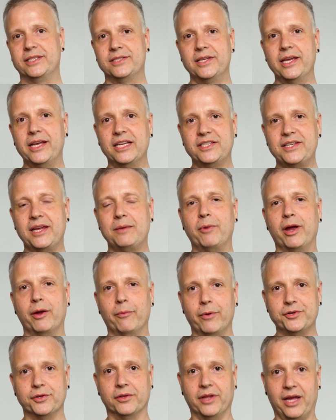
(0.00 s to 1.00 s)
It's like I said in my
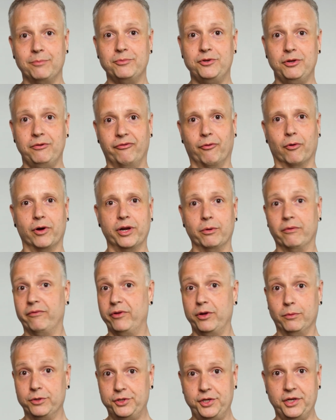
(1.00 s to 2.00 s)
original M240
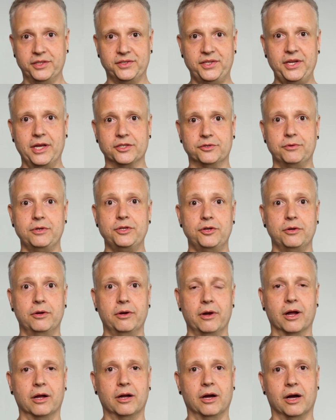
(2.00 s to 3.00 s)
review, which you can see on
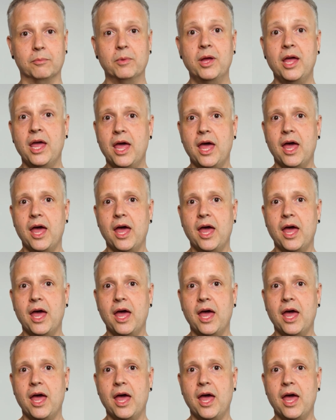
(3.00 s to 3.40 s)
StreetShooter.com,